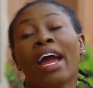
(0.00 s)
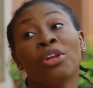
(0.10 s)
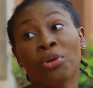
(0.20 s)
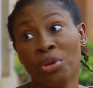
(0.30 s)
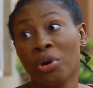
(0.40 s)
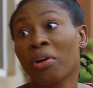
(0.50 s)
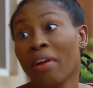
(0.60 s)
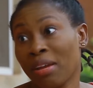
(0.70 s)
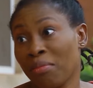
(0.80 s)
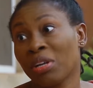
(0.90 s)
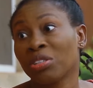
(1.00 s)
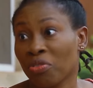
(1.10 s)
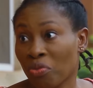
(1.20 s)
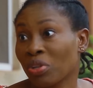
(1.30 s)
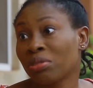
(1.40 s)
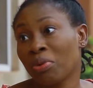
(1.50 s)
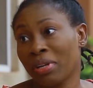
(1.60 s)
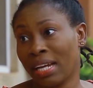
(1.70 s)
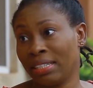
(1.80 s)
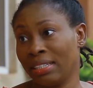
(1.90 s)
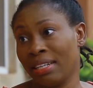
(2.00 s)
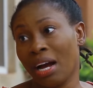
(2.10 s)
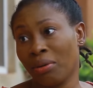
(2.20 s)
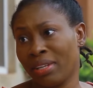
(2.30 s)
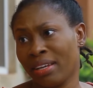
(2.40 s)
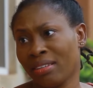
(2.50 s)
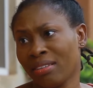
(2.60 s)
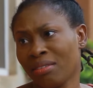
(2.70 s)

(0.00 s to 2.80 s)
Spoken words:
I know you're crying because of what mother did out there.